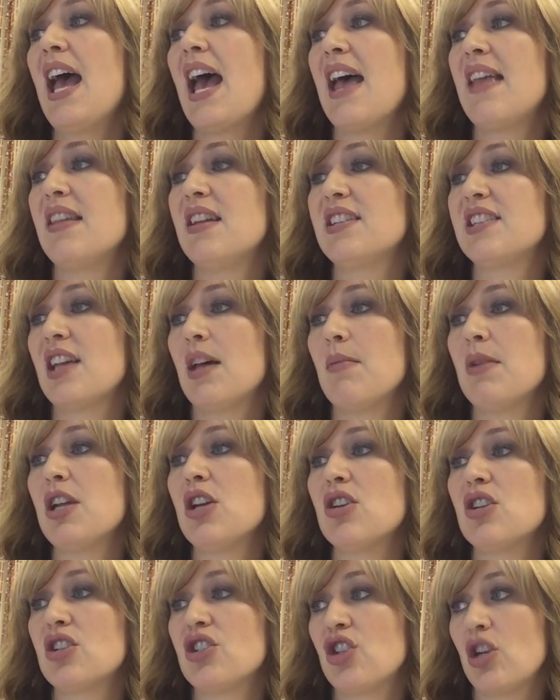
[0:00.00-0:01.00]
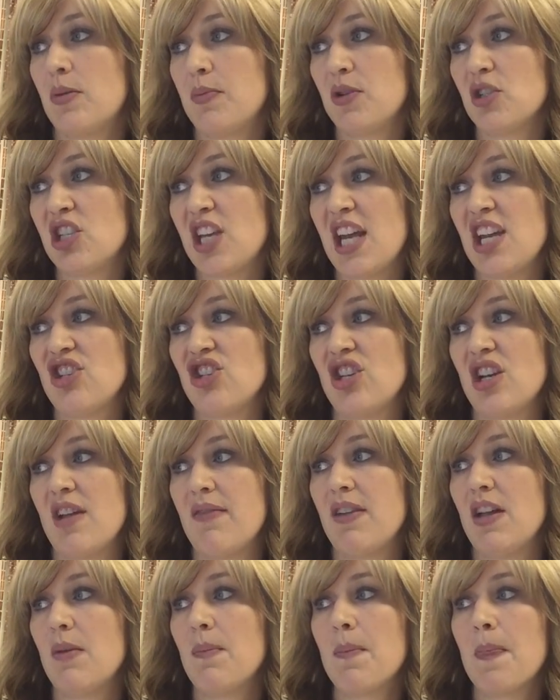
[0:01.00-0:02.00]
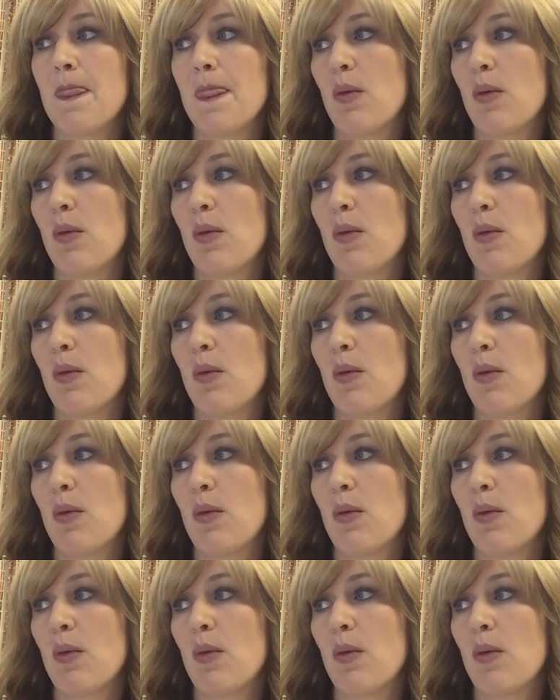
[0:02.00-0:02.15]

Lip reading: and then tell me your interpretation of it.